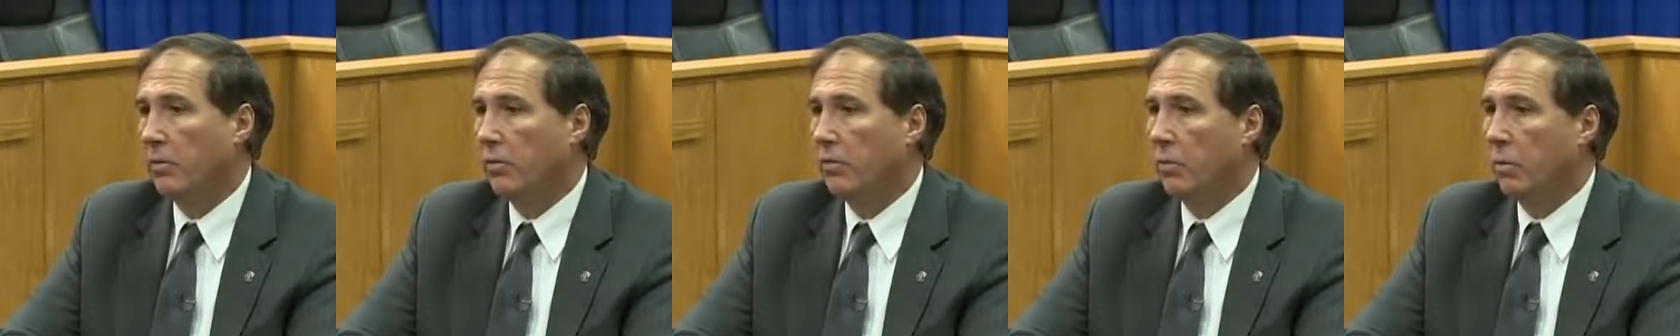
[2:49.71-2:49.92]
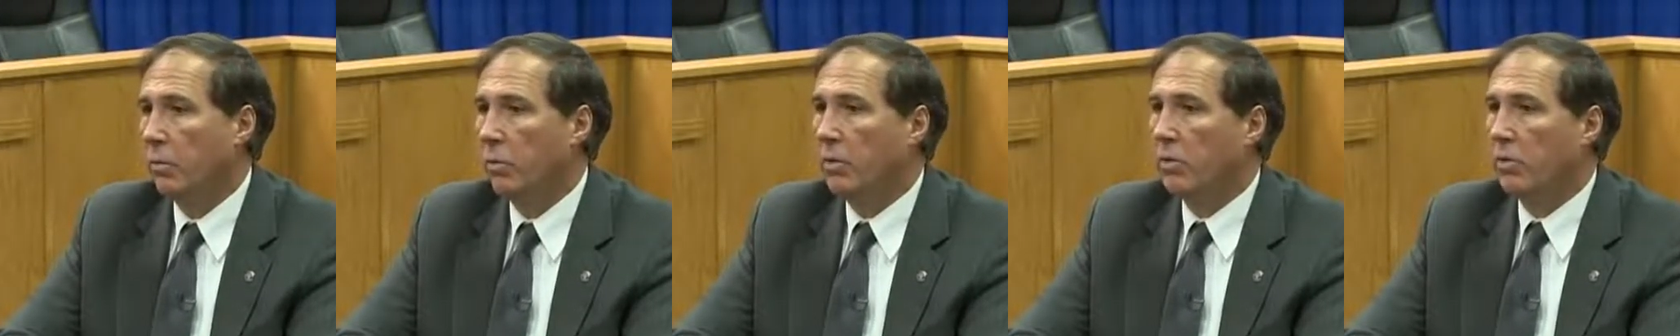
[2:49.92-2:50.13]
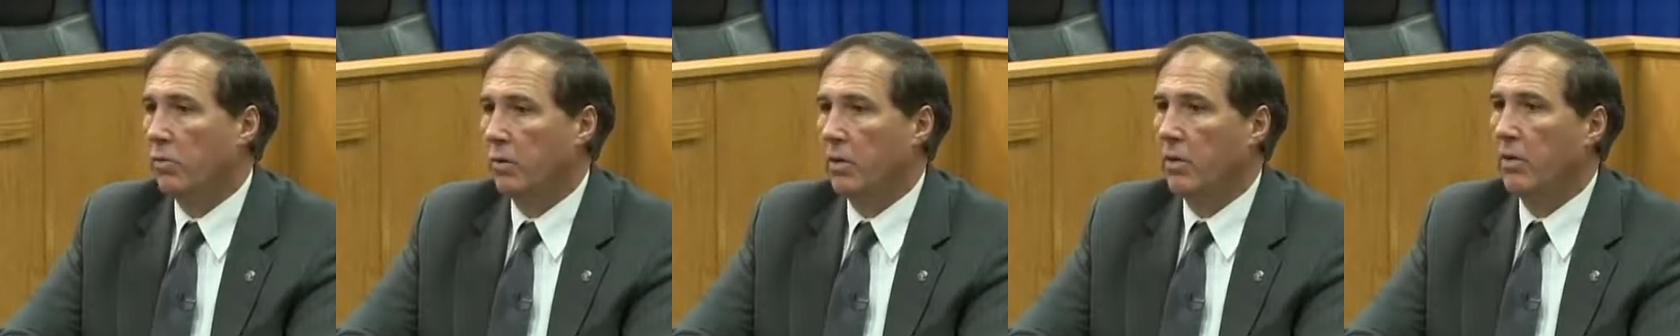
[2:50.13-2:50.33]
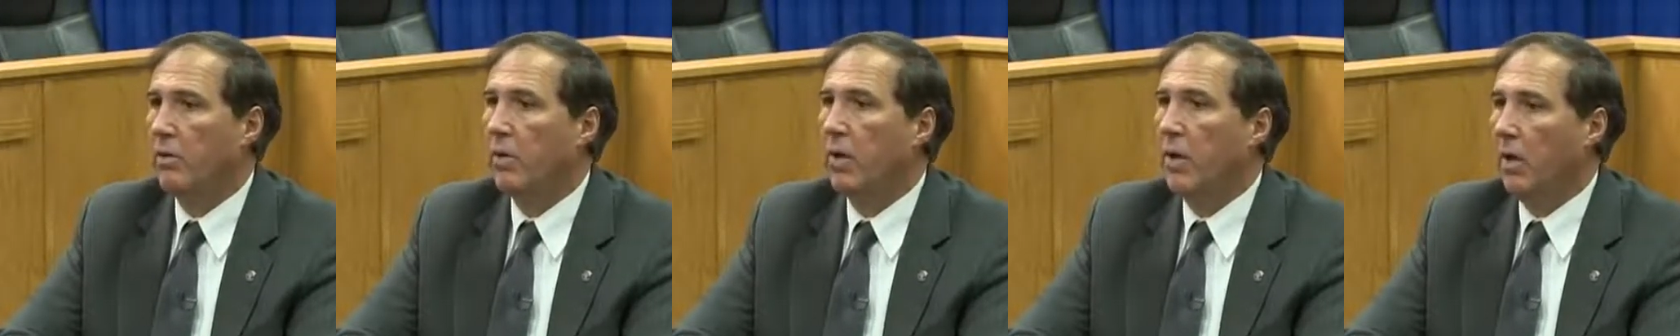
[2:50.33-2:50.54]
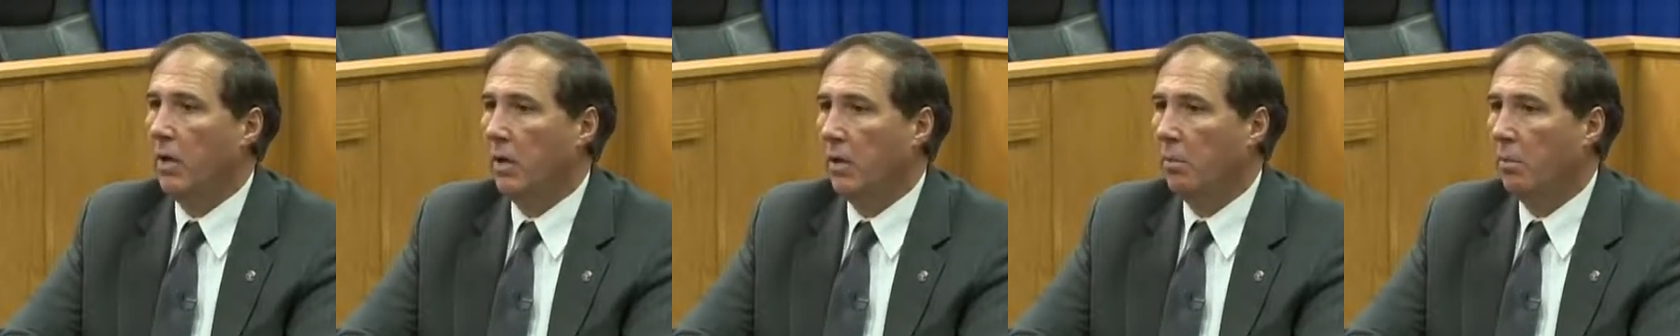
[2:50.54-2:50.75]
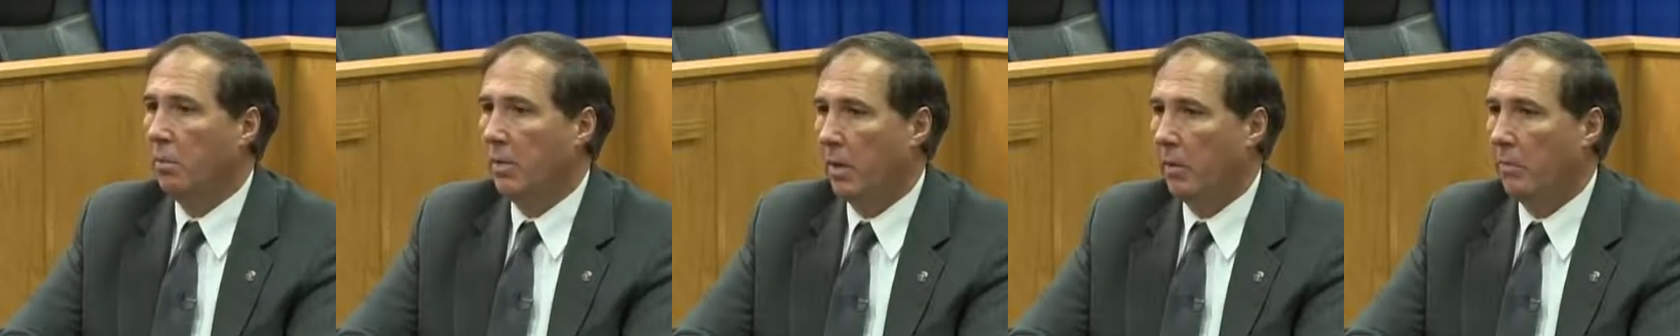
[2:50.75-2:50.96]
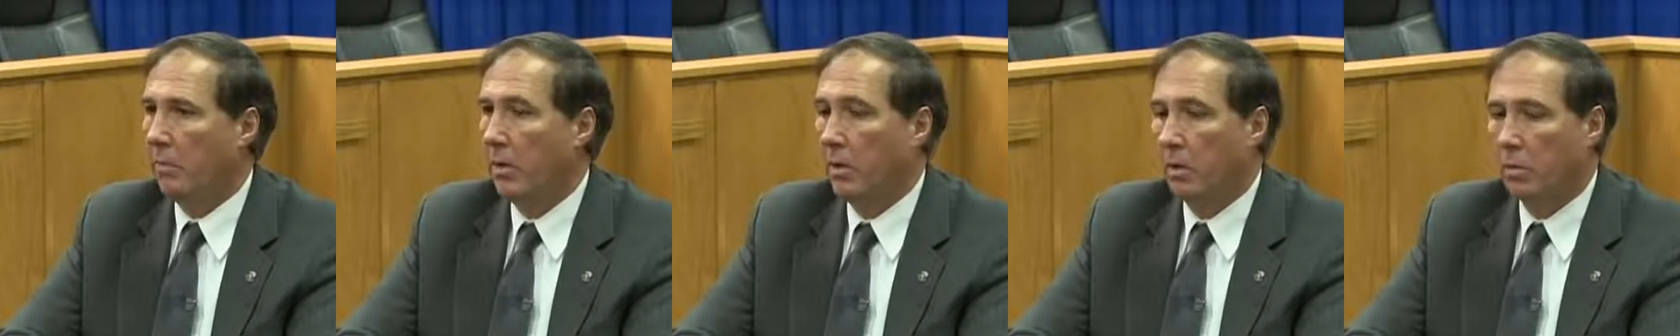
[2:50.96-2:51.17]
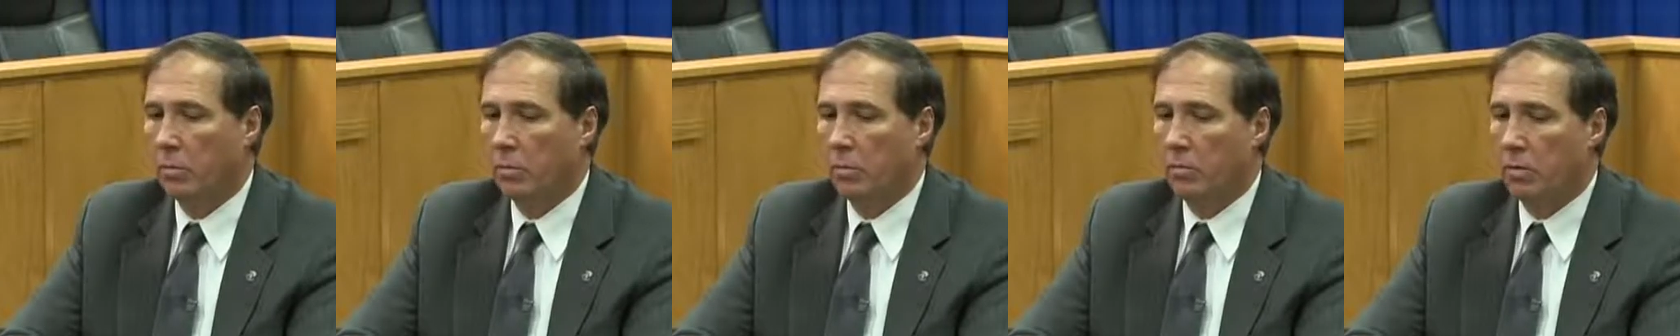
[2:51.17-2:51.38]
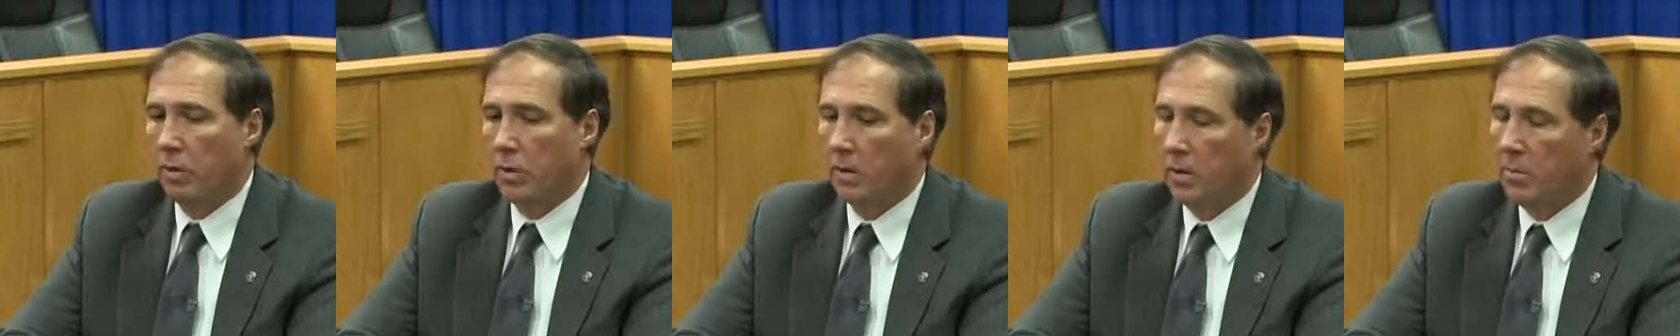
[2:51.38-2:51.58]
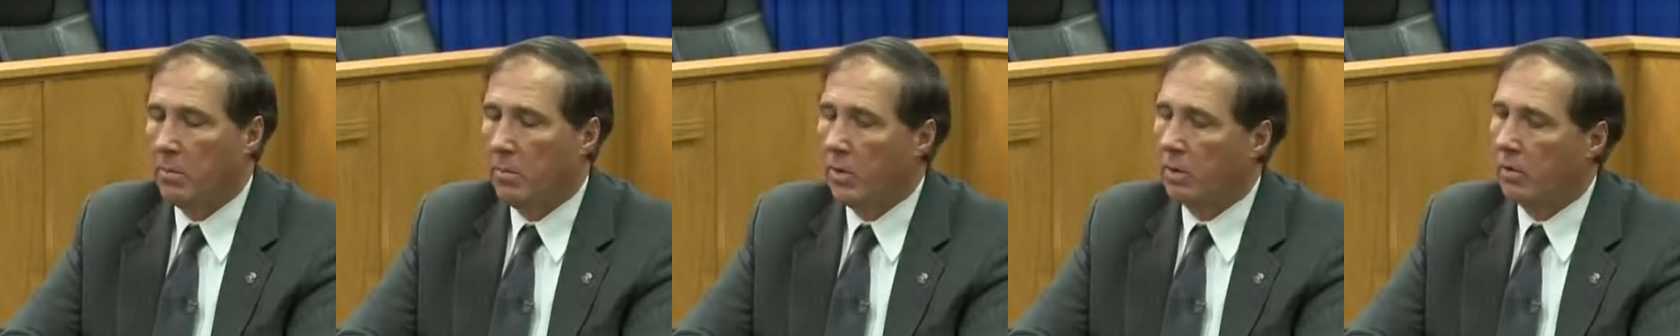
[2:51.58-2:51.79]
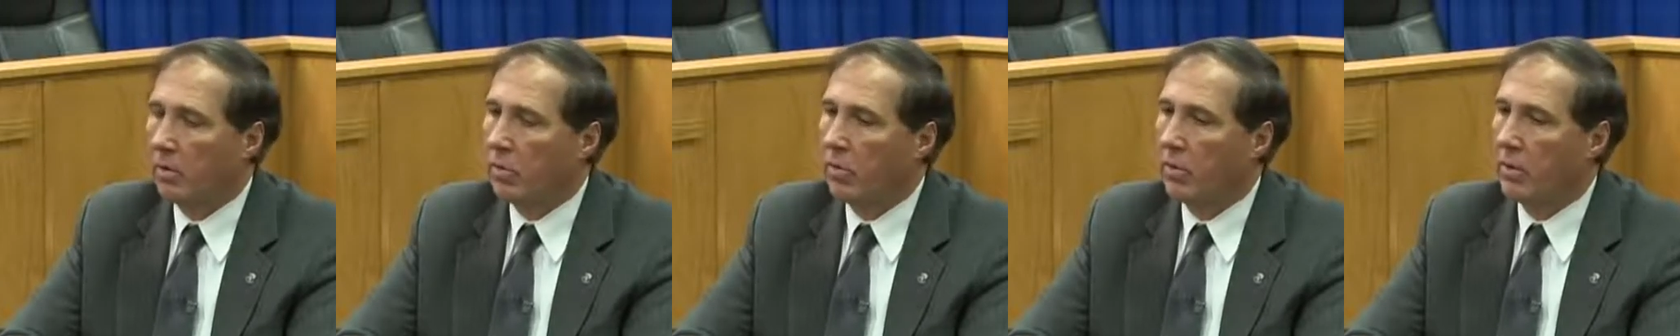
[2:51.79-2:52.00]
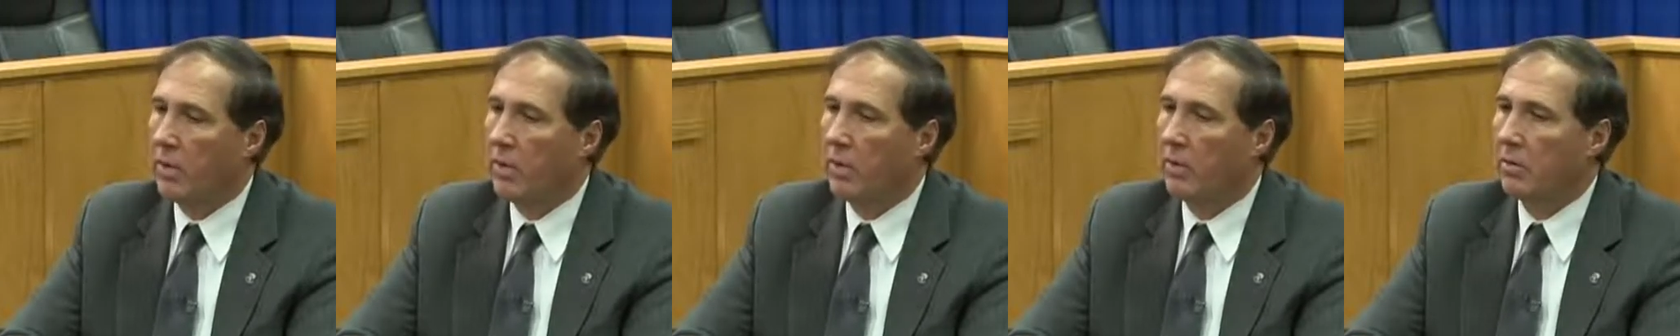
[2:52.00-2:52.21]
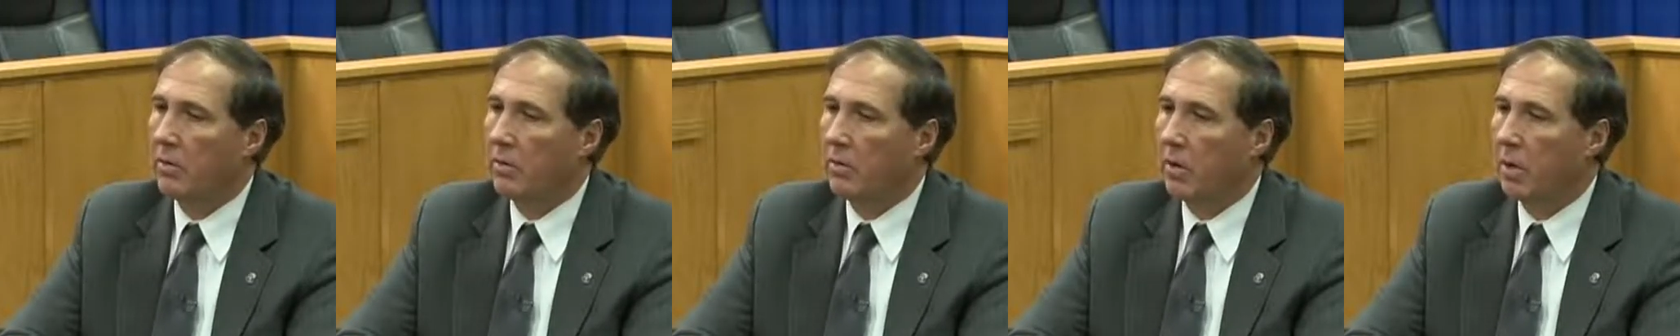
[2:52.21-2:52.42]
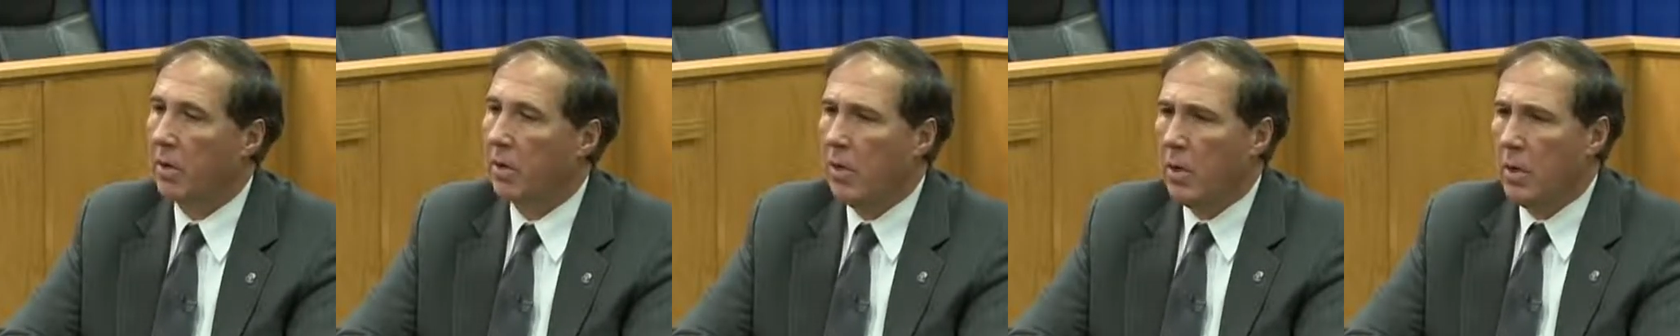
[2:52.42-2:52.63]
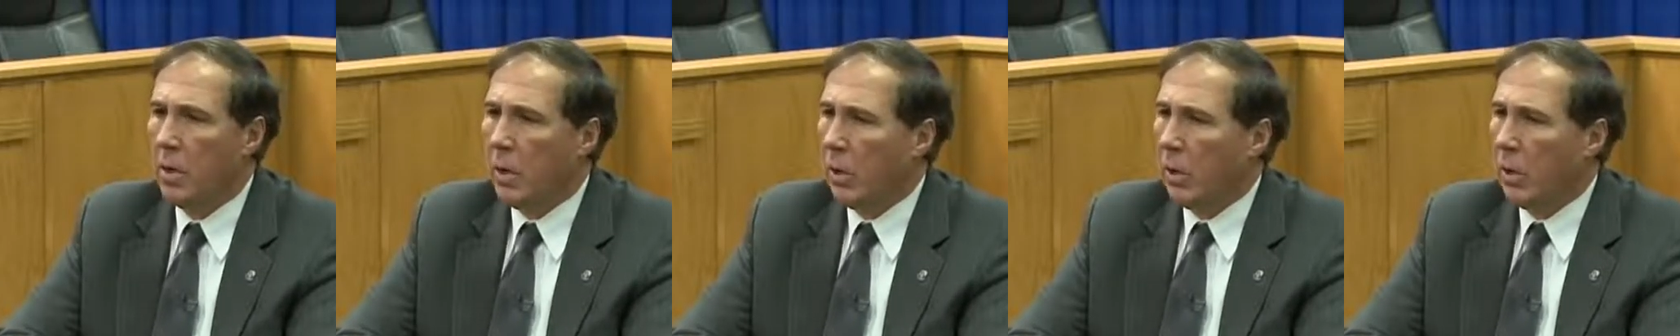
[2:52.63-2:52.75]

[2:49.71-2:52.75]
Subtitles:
and so we're trying to help them. We're trying to make sure that